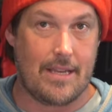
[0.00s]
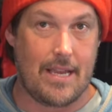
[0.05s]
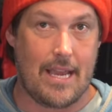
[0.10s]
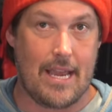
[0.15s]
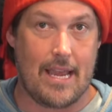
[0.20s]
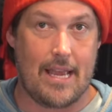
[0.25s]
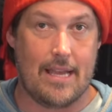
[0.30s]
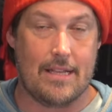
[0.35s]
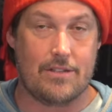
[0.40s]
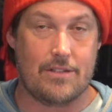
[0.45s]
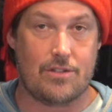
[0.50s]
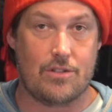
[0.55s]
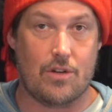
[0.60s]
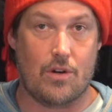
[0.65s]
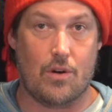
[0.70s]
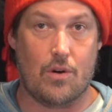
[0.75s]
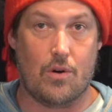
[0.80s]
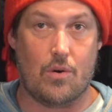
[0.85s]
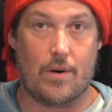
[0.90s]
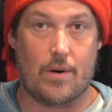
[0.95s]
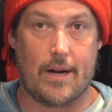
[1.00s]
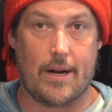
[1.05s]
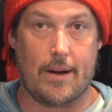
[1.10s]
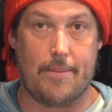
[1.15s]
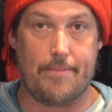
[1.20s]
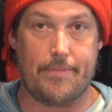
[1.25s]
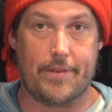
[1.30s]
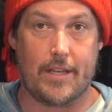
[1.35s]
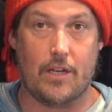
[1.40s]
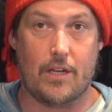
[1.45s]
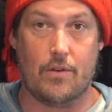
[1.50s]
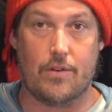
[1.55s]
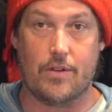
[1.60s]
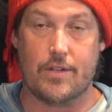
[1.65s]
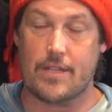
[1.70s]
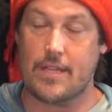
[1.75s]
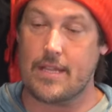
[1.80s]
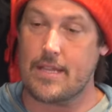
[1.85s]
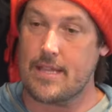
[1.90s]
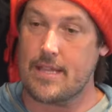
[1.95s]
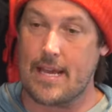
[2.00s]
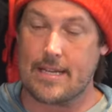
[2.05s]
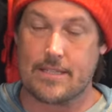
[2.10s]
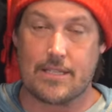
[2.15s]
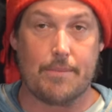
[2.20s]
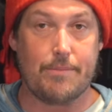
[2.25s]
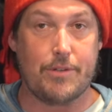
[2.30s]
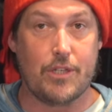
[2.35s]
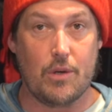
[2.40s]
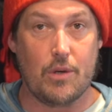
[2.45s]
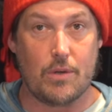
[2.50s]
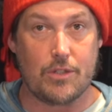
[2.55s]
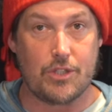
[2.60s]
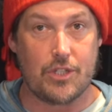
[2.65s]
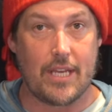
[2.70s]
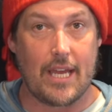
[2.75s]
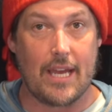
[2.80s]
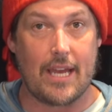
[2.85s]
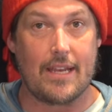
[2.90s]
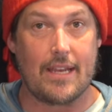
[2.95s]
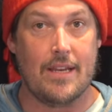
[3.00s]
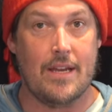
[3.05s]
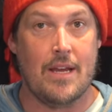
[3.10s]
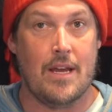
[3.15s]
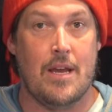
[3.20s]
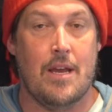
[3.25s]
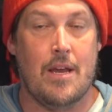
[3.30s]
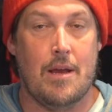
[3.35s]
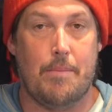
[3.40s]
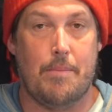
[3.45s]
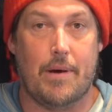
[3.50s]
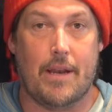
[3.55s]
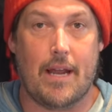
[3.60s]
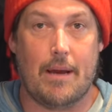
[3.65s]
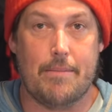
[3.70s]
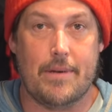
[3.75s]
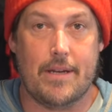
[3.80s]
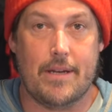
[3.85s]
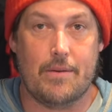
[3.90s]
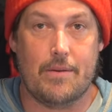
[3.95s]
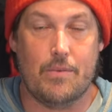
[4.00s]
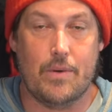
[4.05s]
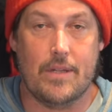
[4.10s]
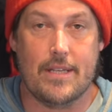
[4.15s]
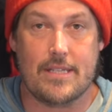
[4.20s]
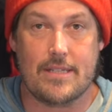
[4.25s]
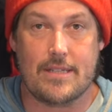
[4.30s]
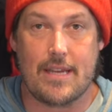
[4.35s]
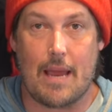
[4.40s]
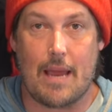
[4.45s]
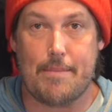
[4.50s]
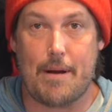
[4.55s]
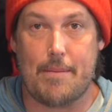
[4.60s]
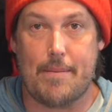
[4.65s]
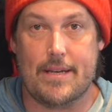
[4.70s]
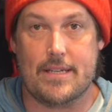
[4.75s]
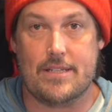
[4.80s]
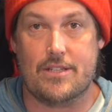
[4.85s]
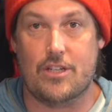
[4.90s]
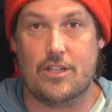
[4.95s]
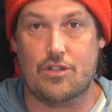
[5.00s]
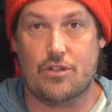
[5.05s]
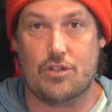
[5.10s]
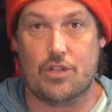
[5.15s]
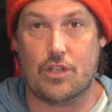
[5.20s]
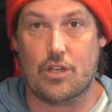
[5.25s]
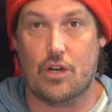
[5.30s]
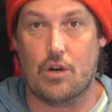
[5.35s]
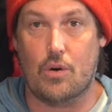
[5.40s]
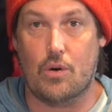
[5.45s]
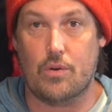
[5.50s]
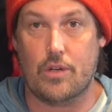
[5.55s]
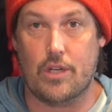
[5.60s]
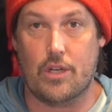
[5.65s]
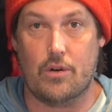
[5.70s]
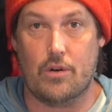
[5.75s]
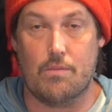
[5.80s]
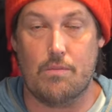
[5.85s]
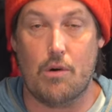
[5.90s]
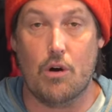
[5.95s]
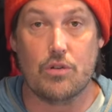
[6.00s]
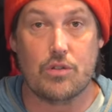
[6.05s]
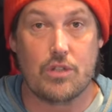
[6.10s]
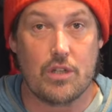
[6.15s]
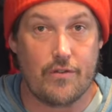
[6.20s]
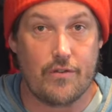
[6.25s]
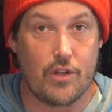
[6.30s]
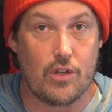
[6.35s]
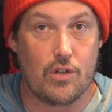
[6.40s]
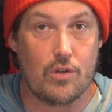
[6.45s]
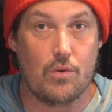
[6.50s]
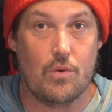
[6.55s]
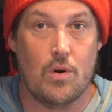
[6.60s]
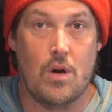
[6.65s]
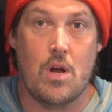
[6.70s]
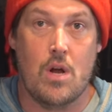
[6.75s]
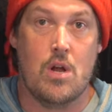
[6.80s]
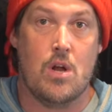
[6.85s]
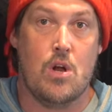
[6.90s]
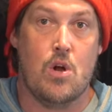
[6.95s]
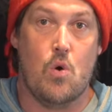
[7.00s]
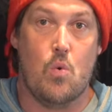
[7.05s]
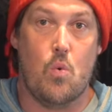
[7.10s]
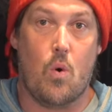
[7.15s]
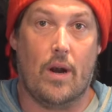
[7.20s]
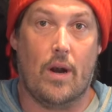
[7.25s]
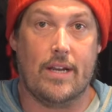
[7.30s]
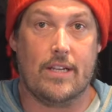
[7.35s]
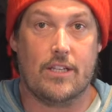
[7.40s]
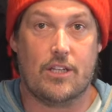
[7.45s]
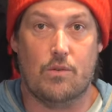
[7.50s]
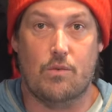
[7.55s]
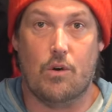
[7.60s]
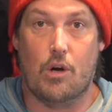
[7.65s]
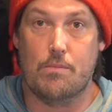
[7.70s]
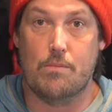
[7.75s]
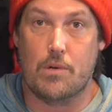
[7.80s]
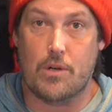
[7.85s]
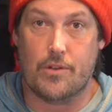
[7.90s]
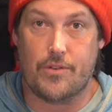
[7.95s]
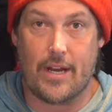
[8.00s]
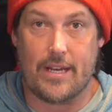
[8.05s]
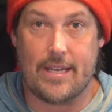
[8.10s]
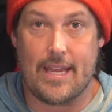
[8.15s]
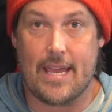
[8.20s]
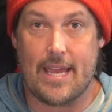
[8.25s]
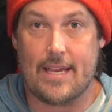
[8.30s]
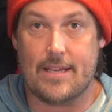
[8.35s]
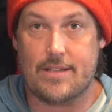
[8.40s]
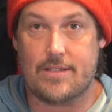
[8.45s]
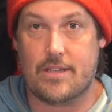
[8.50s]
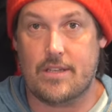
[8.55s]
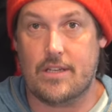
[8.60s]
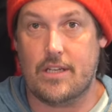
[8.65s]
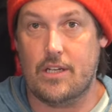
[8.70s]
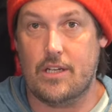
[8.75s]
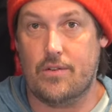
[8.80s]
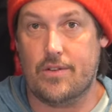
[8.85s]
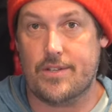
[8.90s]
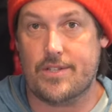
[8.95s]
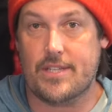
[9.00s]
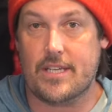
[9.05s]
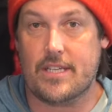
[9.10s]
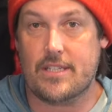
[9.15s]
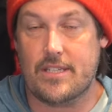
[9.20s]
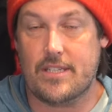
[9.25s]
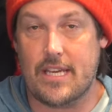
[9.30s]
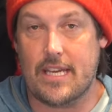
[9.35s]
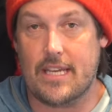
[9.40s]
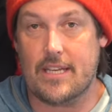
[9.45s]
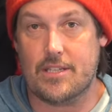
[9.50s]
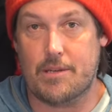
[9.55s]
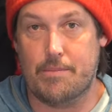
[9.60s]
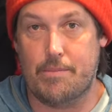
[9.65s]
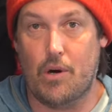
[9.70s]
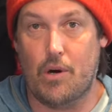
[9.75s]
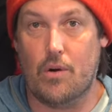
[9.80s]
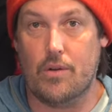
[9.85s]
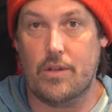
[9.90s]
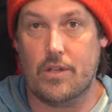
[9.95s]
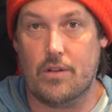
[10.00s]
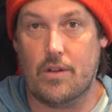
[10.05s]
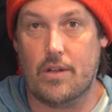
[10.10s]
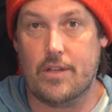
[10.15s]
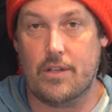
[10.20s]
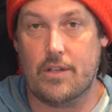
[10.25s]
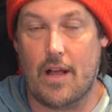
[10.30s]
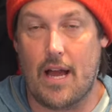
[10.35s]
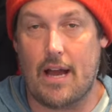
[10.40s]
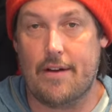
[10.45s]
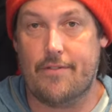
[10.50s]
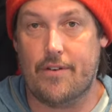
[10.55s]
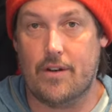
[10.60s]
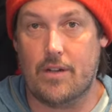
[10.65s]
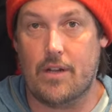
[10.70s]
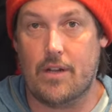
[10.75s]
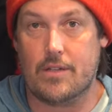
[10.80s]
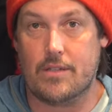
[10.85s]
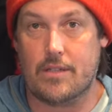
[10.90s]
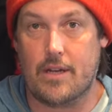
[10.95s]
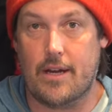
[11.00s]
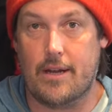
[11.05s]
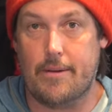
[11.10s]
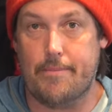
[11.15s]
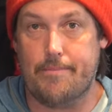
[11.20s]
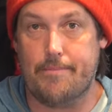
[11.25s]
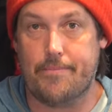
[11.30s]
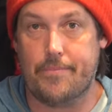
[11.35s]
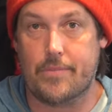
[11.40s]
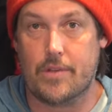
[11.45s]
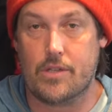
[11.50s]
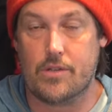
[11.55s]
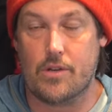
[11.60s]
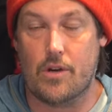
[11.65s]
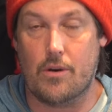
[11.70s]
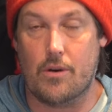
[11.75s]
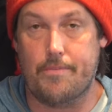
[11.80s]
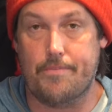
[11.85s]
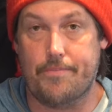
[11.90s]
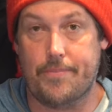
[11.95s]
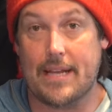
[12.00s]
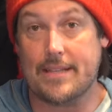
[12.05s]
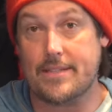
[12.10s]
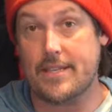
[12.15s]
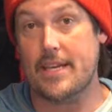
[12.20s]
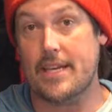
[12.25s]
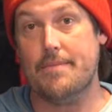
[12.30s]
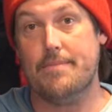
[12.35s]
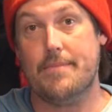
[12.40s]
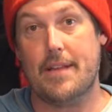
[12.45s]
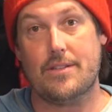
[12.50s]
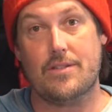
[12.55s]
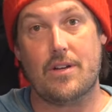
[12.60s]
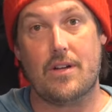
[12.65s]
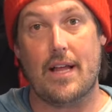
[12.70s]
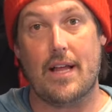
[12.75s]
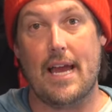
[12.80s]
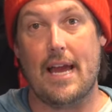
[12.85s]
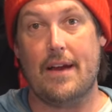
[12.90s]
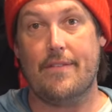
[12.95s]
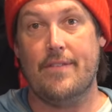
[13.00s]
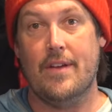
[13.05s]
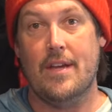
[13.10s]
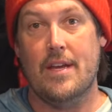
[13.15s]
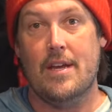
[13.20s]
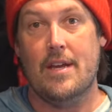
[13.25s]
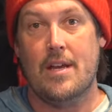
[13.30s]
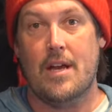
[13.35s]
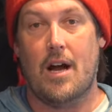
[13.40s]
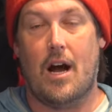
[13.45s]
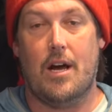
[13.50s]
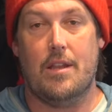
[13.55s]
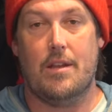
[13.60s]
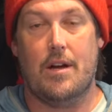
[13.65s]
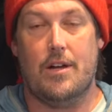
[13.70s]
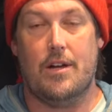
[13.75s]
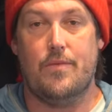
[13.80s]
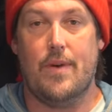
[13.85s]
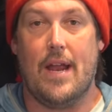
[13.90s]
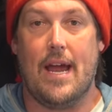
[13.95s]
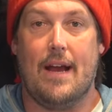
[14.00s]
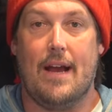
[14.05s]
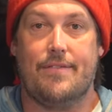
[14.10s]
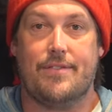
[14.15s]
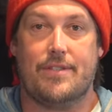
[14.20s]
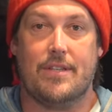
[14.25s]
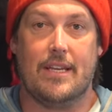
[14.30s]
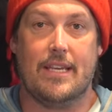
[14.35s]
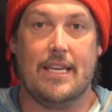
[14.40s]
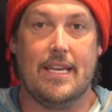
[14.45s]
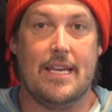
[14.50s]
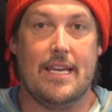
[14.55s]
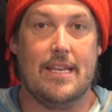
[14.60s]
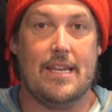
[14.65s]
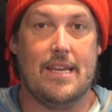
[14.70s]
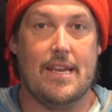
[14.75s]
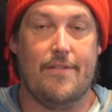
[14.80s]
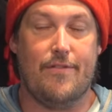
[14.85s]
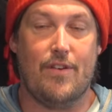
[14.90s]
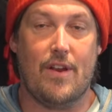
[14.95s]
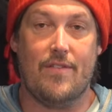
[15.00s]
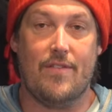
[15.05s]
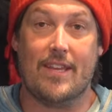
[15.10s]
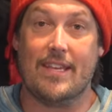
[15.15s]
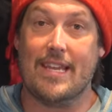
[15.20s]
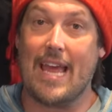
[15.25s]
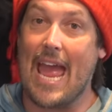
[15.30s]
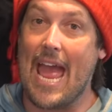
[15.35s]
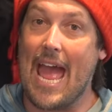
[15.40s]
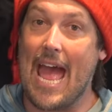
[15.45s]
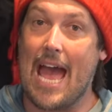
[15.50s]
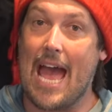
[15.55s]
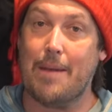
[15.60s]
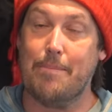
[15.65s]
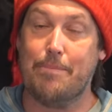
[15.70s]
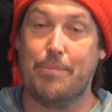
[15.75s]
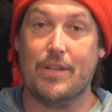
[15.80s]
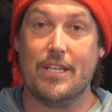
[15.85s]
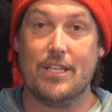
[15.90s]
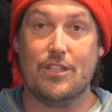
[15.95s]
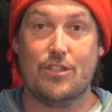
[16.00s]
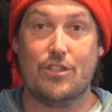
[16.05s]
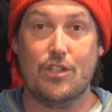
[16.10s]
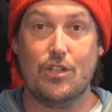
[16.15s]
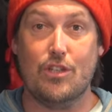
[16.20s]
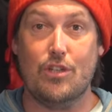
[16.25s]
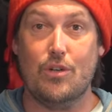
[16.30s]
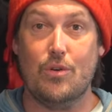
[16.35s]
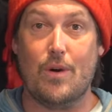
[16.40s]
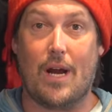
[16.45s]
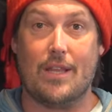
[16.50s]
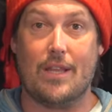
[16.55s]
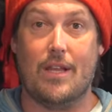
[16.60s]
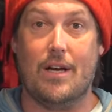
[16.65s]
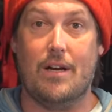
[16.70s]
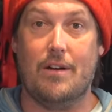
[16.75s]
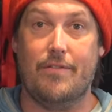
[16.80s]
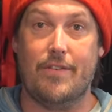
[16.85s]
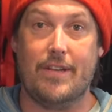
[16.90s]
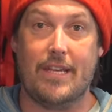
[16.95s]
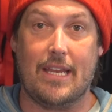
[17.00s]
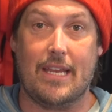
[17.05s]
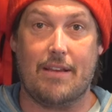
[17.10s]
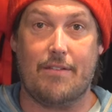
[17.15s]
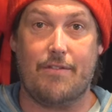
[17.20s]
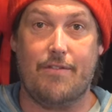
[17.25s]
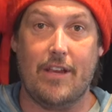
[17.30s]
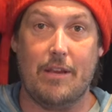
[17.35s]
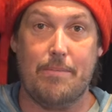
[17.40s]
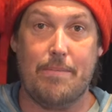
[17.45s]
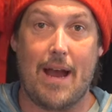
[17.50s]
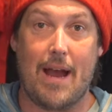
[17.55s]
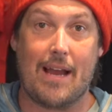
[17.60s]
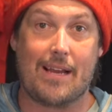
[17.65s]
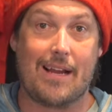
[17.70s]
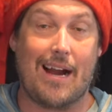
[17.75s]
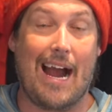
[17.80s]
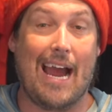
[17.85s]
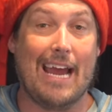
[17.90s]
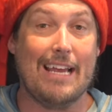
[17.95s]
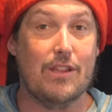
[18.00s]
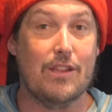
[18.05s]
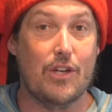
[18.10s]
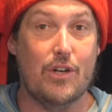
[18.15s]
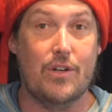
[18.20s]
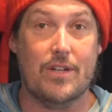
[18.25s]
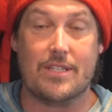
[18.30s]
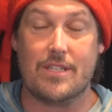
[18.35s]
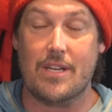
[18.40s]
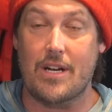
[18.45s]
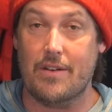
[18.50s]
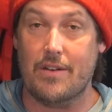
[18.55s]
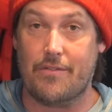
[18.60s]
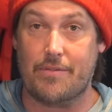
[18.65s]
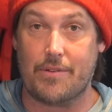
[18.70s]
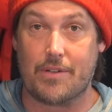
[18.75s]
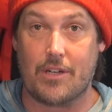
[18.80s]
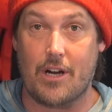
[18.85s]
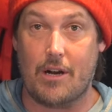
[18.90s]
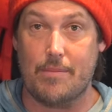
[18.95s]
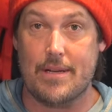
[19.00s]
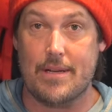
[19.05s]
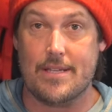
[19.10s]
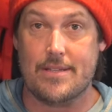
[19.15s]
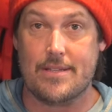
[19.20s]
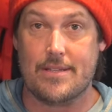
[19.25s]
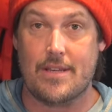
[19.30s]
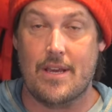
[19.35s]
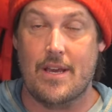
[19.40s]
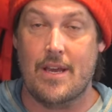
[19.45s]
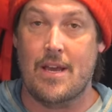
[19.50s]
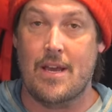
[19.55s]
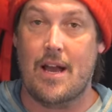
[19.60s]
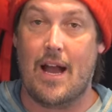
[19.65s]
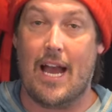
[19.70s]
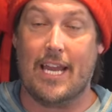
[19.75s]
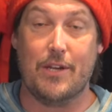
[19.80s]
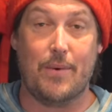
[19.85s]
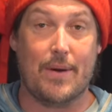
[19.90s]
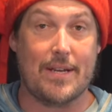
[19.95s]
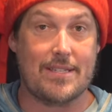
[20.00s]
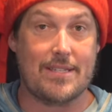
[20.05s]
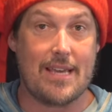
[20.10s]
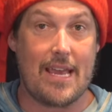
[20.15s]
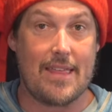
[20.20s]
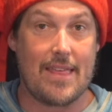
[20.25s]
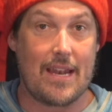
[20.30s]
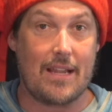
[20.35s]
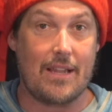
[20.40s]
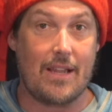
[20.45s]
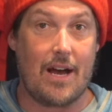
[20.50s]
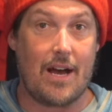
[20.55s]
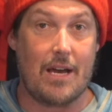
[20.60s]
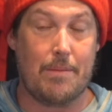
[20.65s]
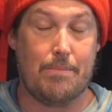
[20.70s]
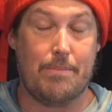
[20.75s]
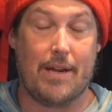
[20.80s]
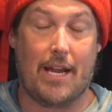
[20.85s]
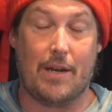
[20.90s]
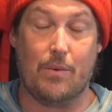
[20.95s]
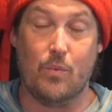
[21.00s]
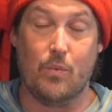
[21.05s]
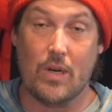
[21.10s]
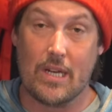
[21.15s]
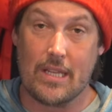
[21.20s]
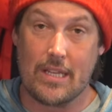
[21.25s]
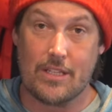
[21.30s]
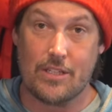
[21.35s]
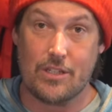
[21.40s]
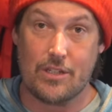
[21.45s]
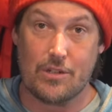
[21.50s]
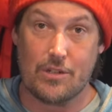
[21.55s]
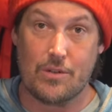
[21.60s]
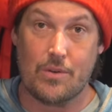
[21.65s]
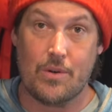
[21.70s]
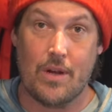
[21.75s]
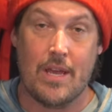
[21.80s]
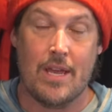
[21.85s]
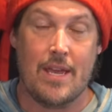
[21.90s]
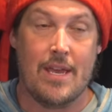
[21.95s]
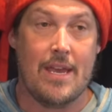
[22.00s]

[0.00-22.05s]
And so, you know, it's up to you what you get, but I'm gonna really stand by my decision to go, you know, most of you wanting to row multi-days, you know, the 16 is a boat you'll have for a long time. So that's it, that's all I have on rafts. Again, if you have anything to add, please do. I love getting feedback. I learn a ton from the comments. I know I say that a lot, but I really do.